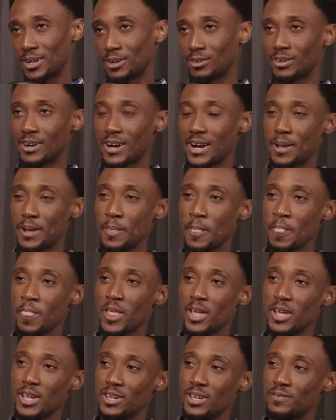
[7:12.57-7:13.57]
Right now. All right.
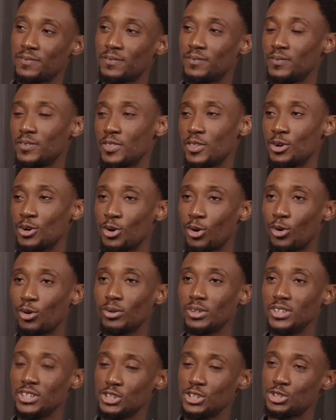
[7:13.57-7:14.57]
If the
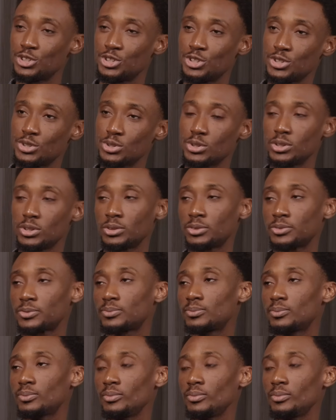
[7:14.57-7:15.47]
goal is to